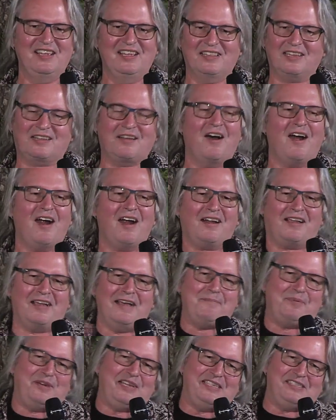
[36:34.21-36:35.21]
The car
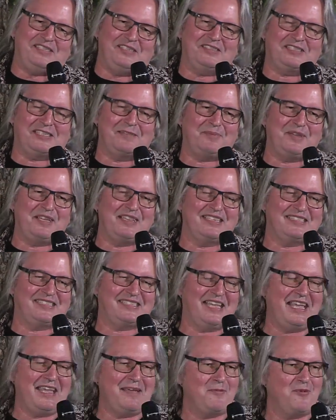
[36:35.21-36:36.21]
companies used to be the
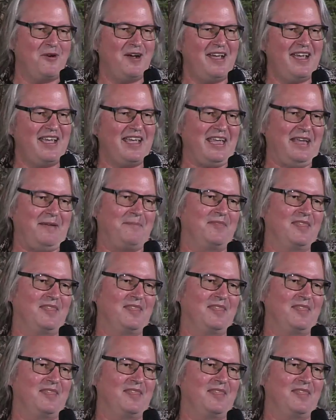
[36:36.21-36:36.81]
same way.